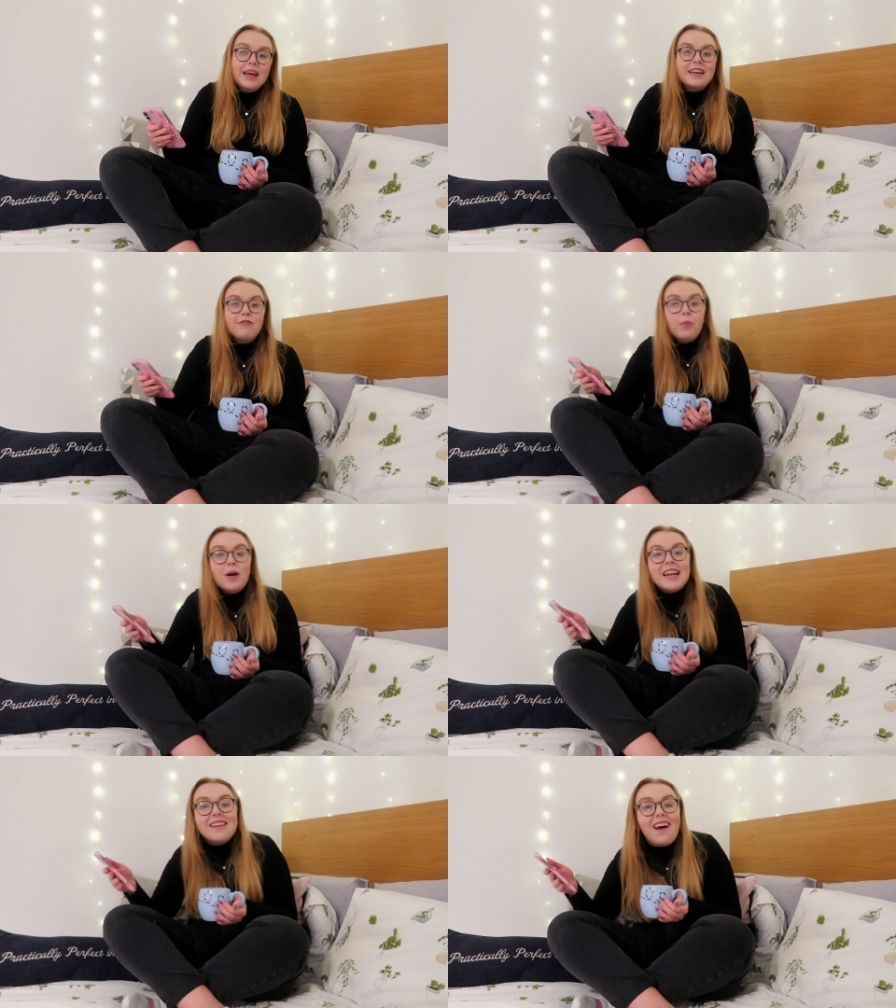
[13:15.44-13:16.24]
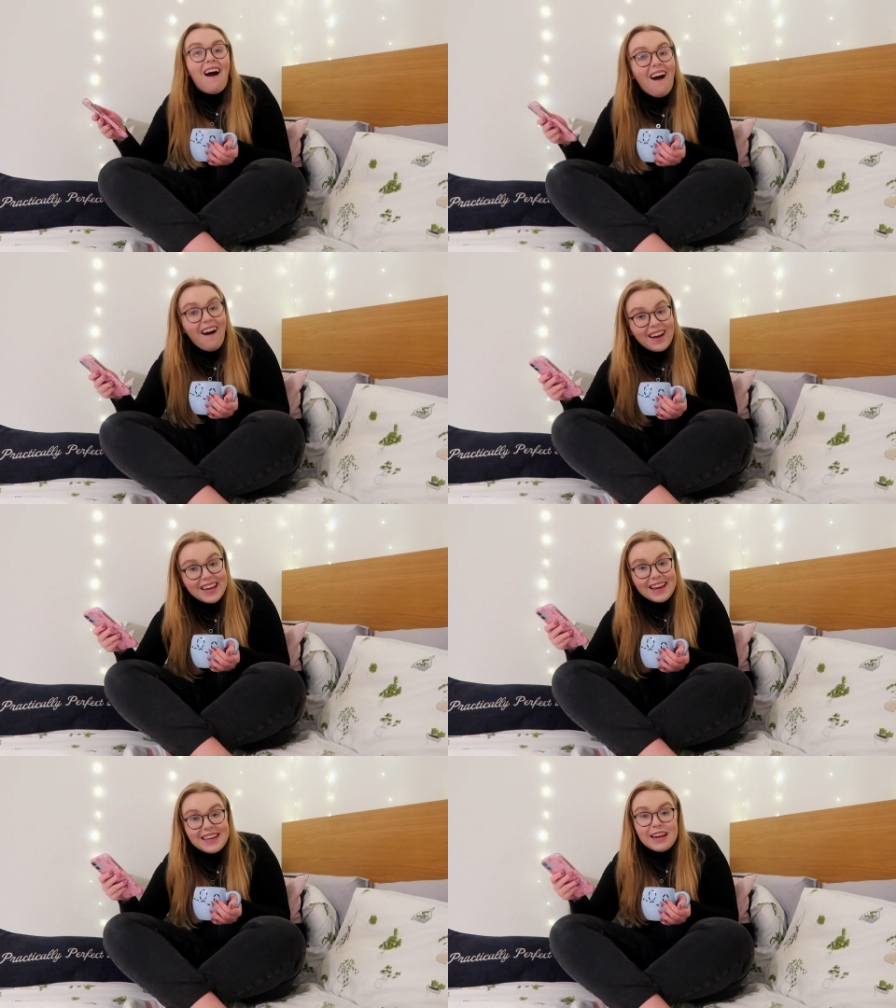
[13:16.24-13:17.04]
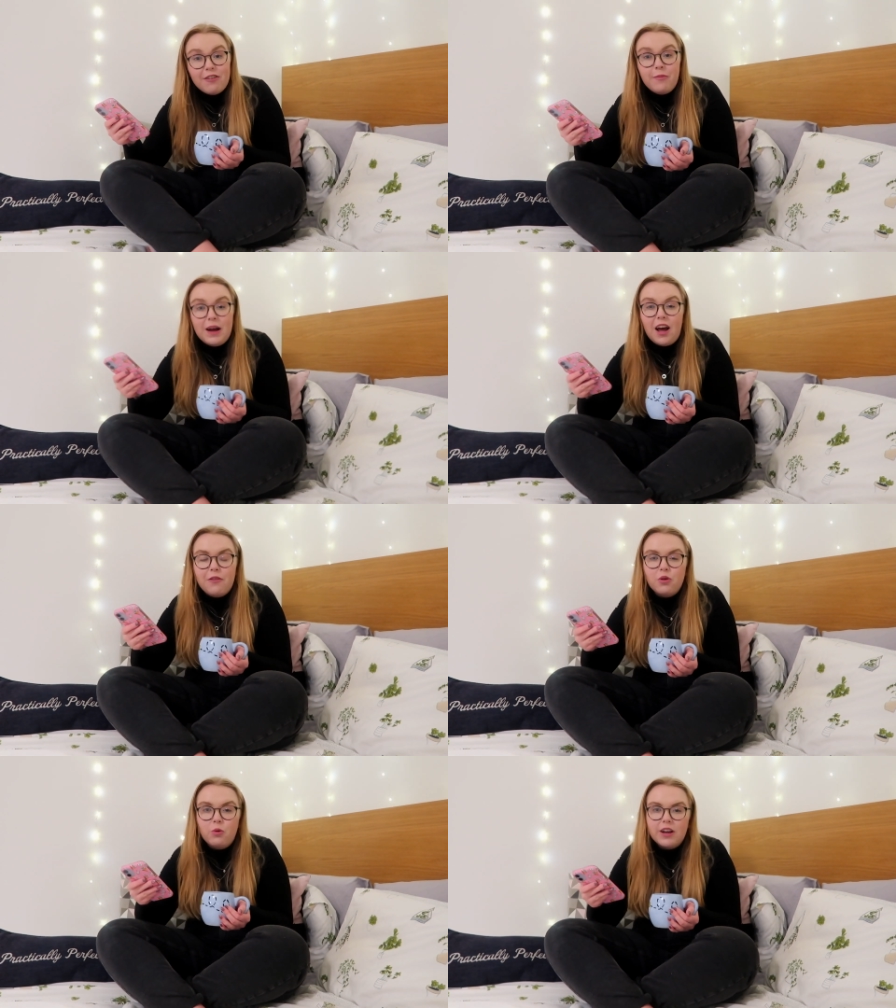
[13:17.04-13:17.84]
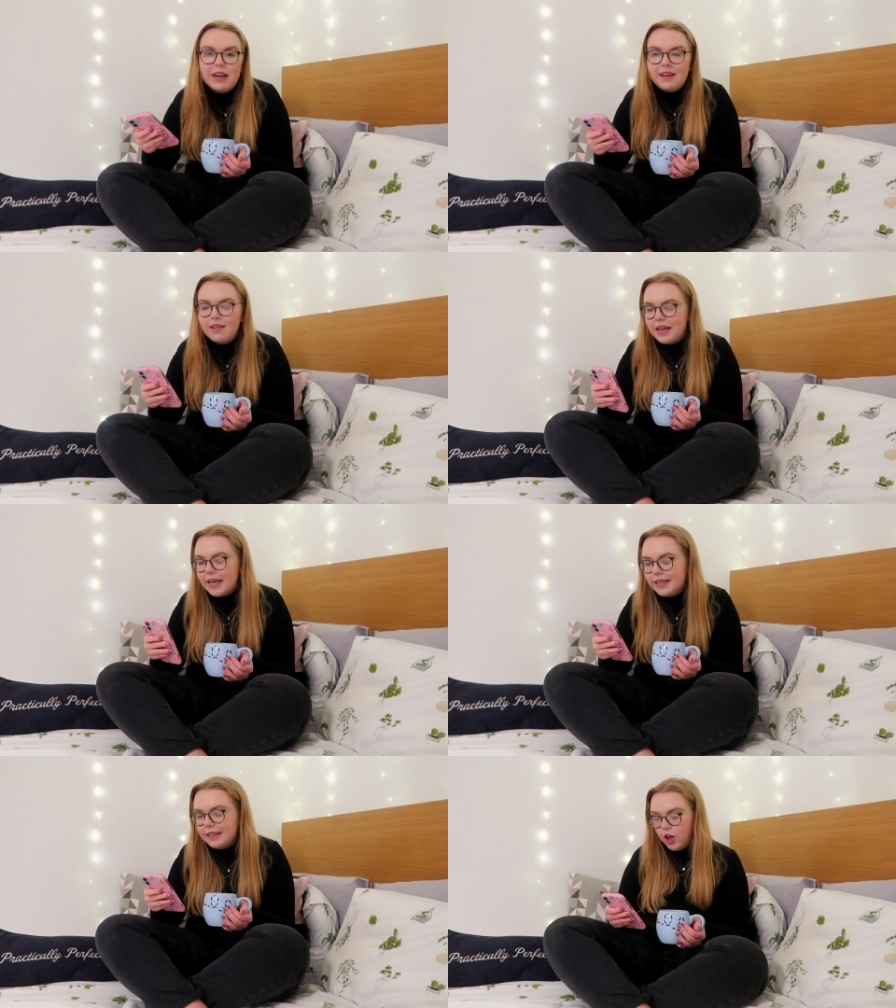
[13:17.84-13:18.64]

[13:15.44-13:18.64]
give up an entire year of my life to work in Disney.